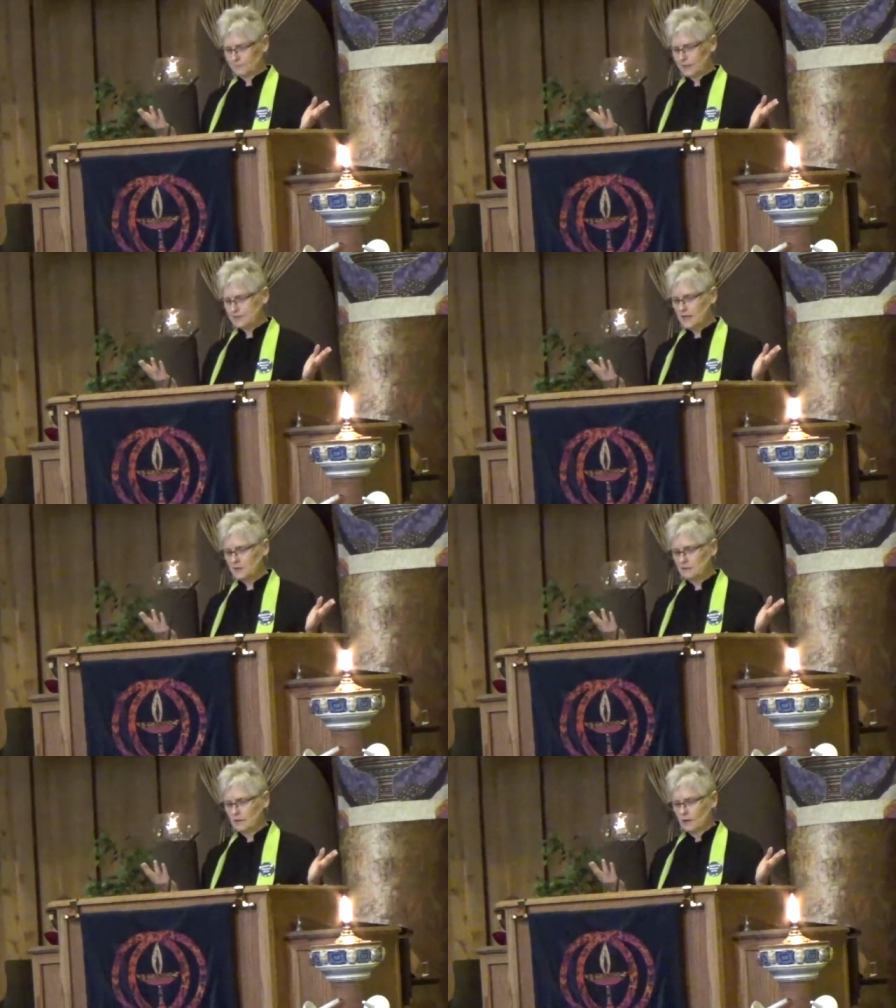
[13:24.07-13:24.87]
He
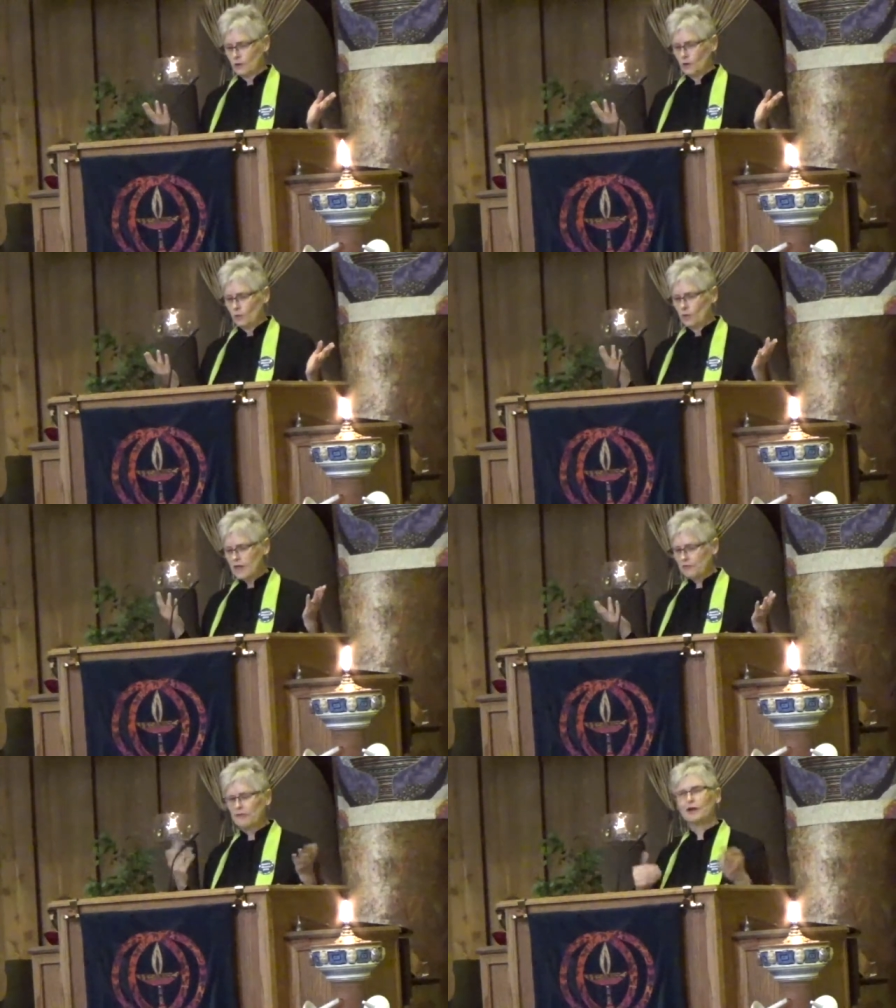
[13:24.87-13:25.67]
said,
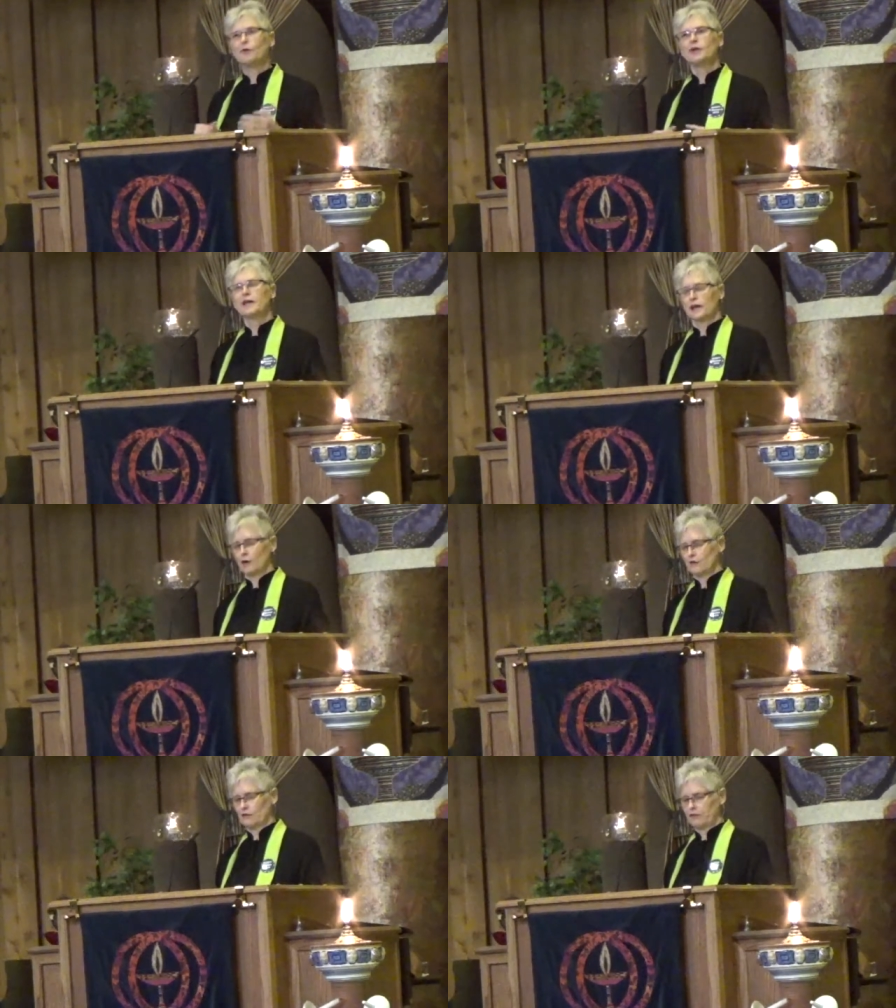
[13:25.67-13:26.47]
"We think we get
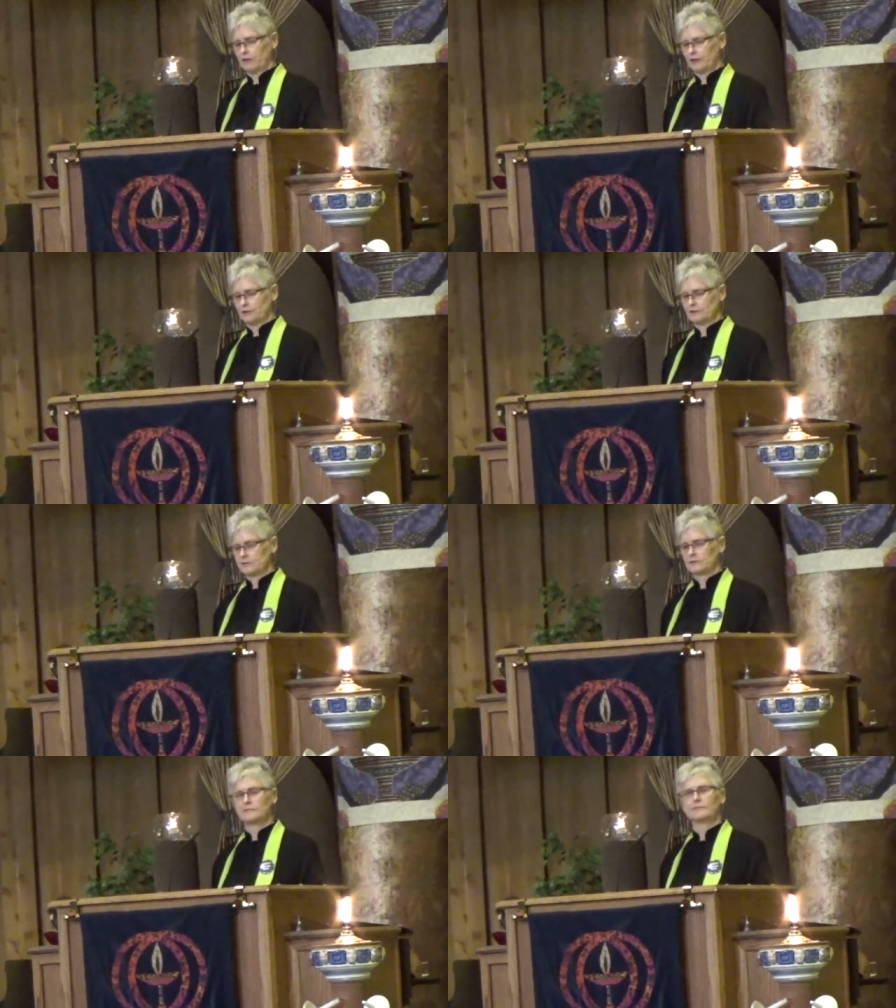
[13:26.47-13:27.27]
over
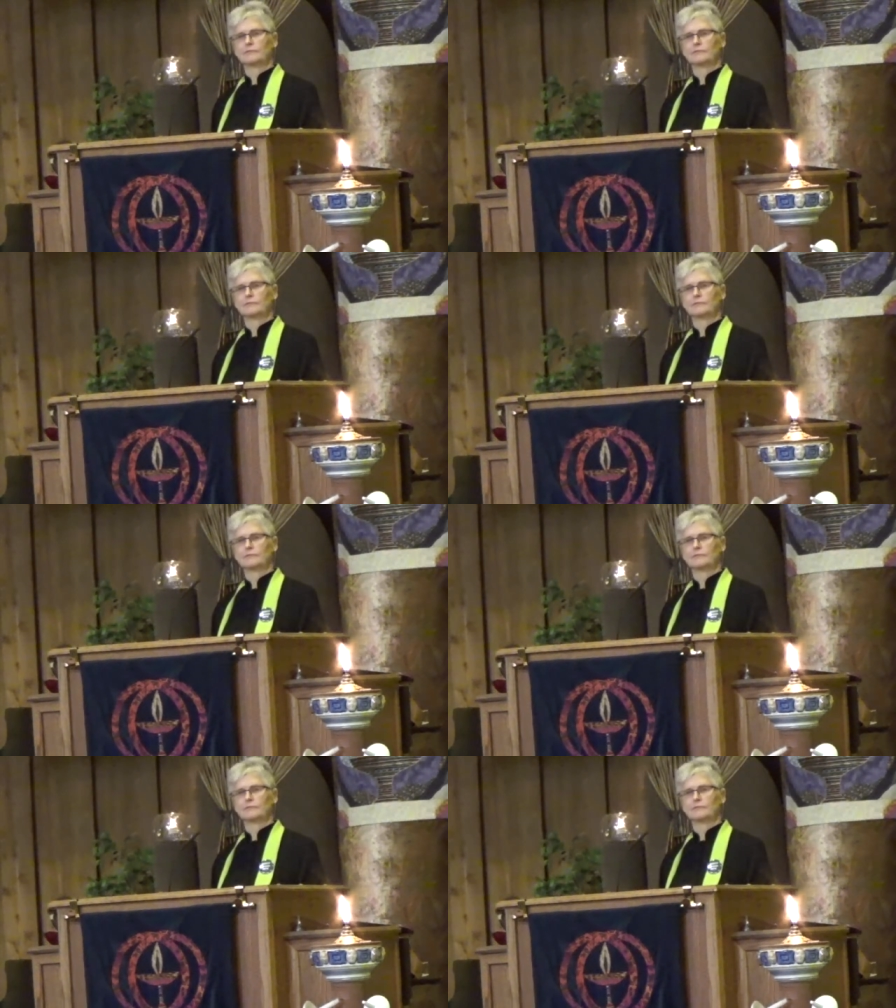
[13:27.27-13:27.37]
things.